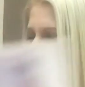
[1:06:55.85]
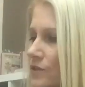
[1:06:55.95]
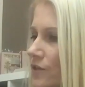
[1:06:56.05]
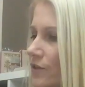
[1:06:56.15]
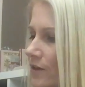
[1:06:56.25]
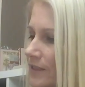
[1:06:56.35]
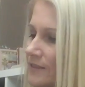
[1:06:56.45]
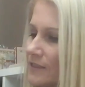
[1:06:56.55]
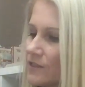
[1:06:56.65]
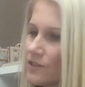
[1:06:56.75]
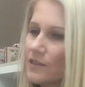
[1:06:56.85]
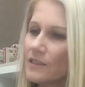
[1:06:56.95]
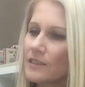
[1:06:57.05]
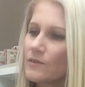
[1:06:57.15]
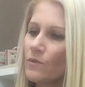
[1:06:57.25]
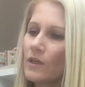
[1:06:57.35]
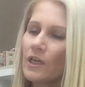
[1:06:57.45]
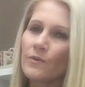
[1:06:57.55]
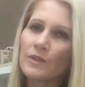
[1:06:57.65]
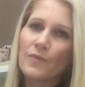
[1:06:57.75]
So I stitched this while
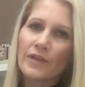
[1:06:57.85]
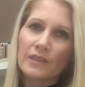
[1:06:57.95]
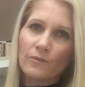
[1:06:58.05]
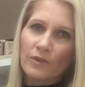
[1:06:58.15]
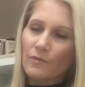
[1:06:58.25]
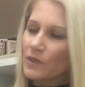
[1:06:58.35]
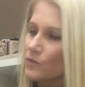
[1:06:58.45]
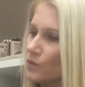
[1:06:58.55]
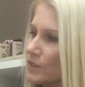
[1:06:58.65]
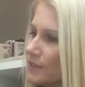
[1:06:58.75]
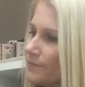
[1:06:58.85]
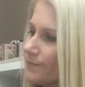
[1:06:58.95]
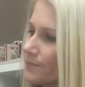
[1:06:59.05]
I was pregnant with my daughter.